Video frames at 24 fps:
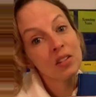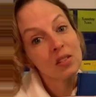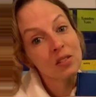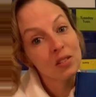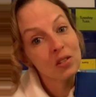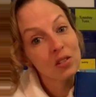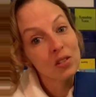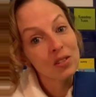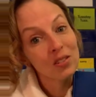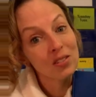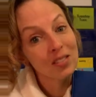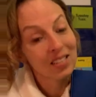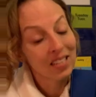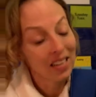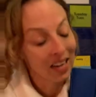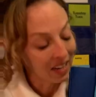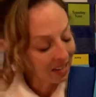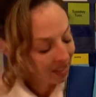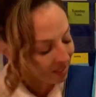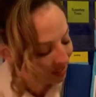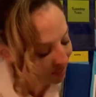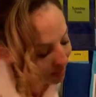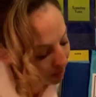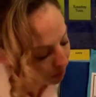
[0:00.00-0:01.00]

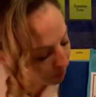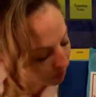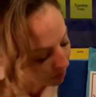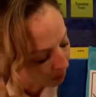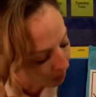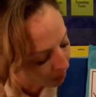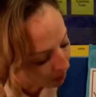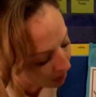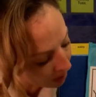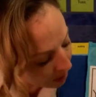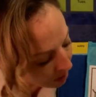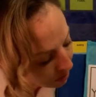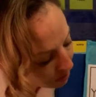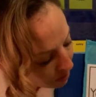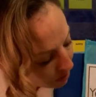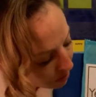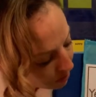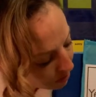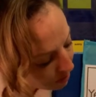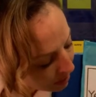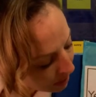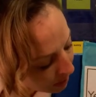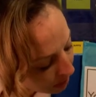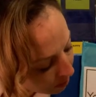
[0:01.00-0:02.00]
Tuesday. So I'm going to put our
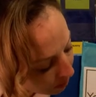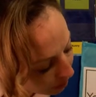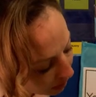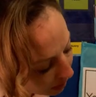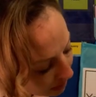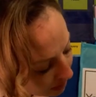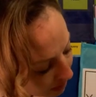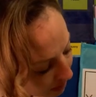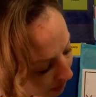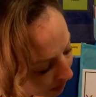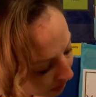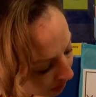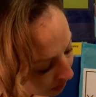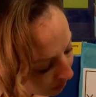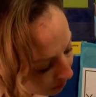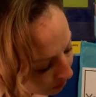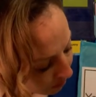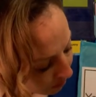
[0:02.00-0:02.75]
Tuesday right in here.